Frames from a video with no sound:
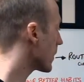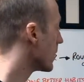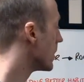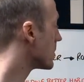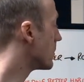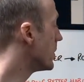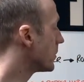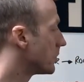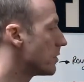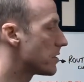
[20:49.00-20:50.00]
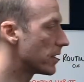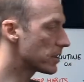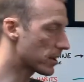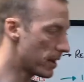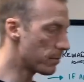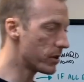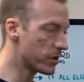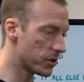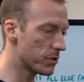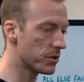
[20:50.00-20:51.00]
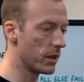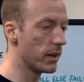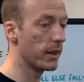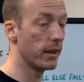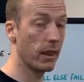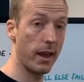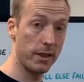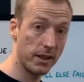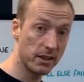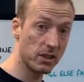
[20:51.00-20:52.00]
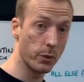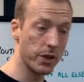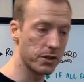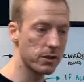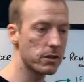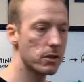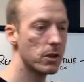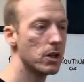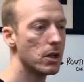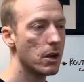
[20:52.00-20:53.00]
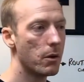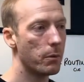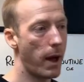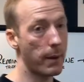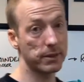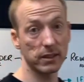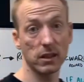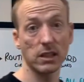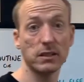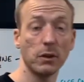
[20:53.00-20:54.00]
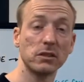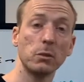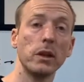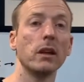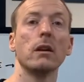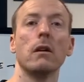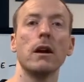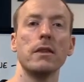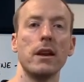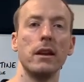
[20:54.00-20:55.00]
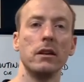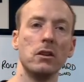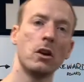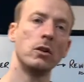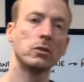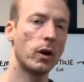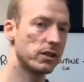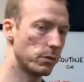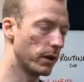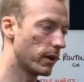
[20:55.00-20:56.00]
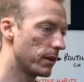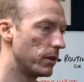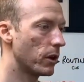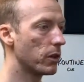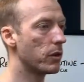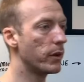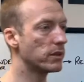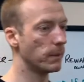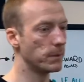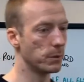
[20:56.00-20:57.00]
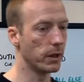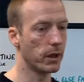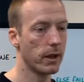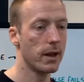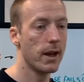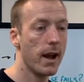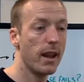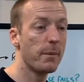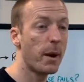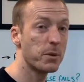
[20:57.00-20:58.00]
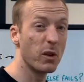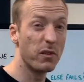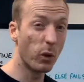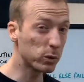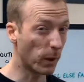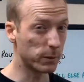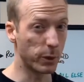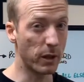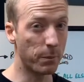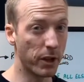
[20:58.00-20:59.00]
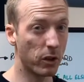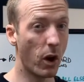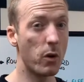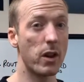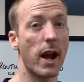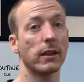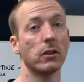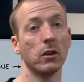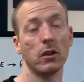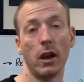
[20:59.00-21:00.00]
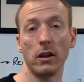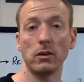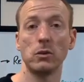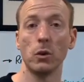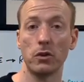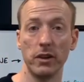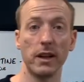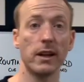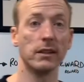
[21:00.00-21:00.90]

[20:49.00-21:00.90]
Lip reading: So reintroduce it and just keep reintroducing it in these situations. Perhaps that starts with once a week, right? And then you go twice a week, and then you go 3 times a week, and then perhaps you go 4 times a week, but you only act on like 2 or 3 days.